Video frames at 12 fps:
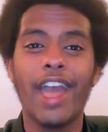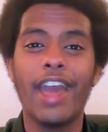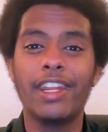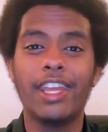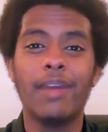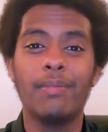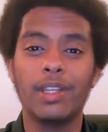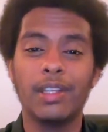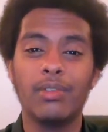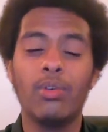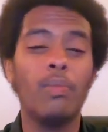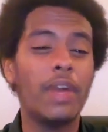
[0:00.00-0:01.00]
Adeyemi,
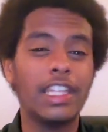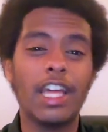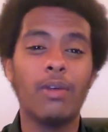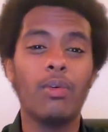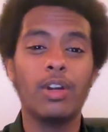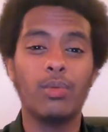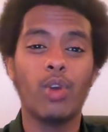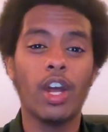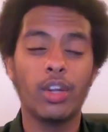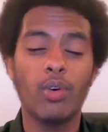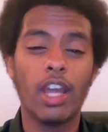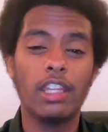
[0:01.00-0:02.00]
who made that one run,
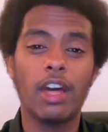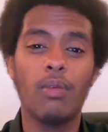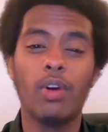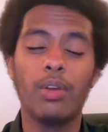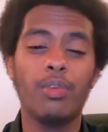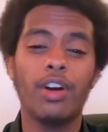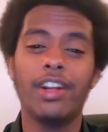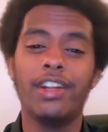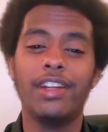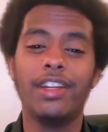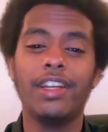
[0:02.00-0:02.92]
who had that one run.